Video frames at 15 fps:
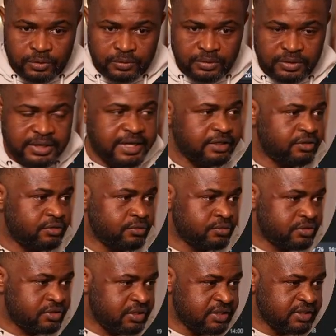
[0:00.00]
like you
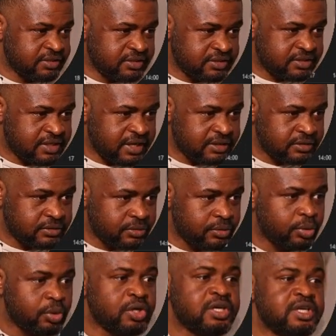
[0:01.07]
see in this candle,
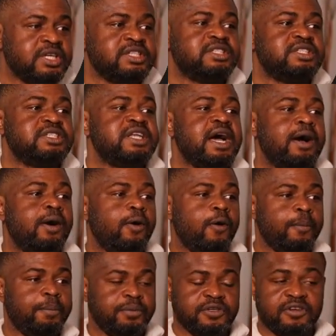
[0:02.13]
it's either
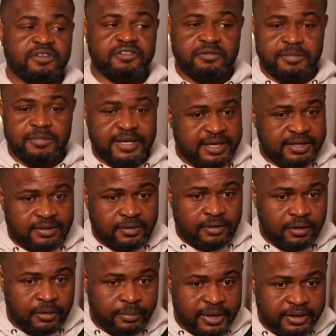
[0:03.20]
up, it doesn't matter the color
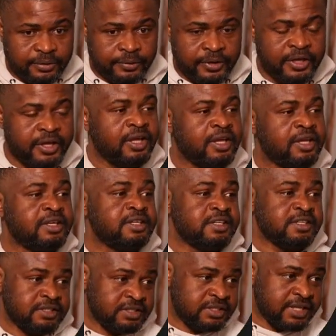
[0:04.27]
by the way, it's
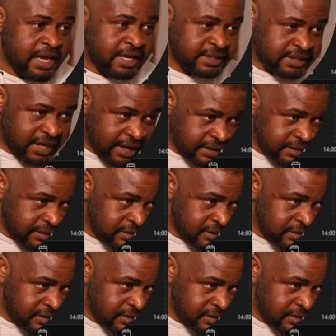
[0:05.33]
either down,